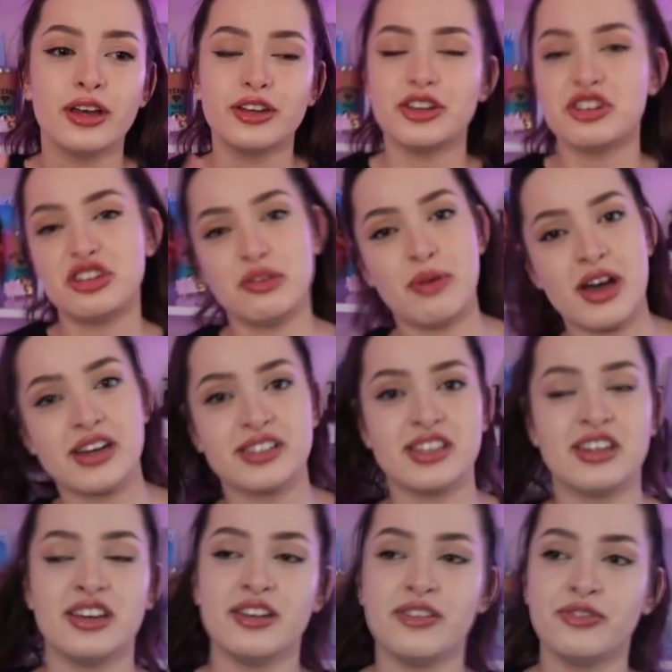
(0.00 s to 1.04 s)
"You're too
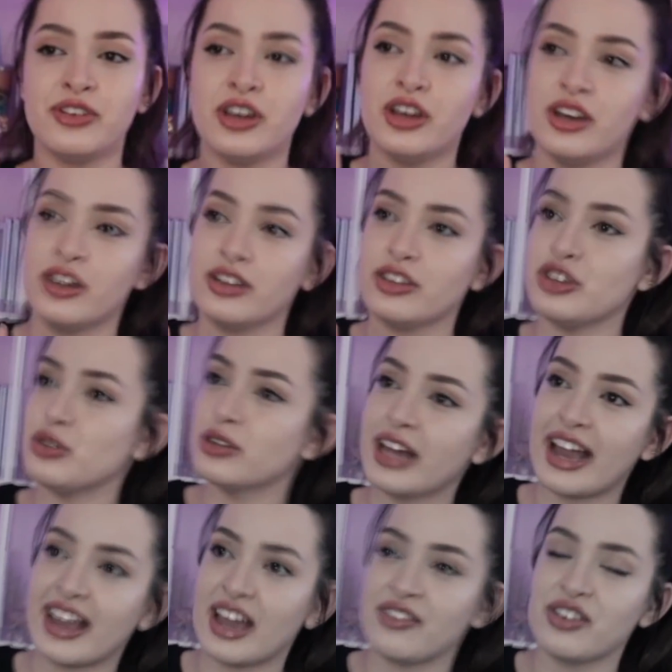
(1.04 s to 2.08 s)
positive. You
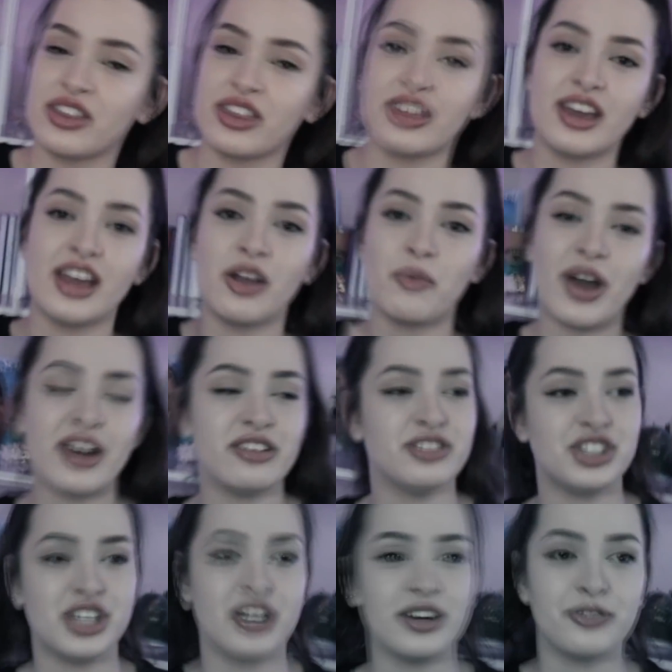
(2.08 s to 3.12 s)
like everything. Why don't you
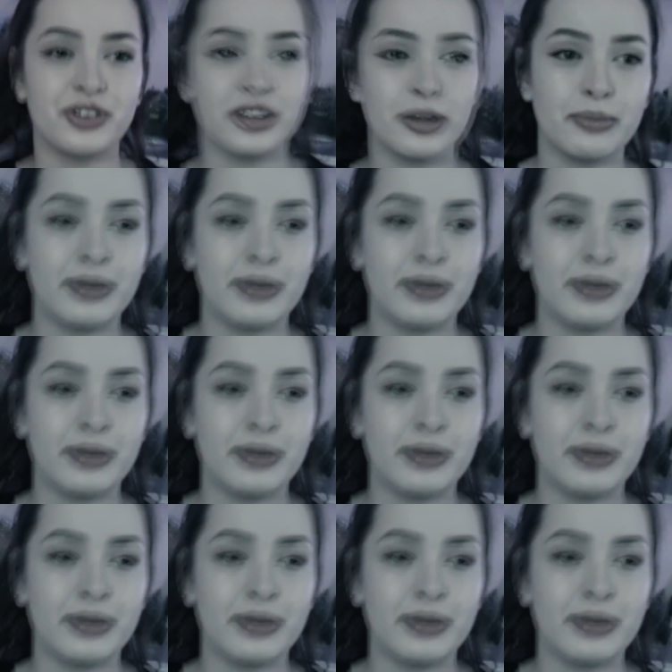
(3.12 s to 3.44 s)
share your real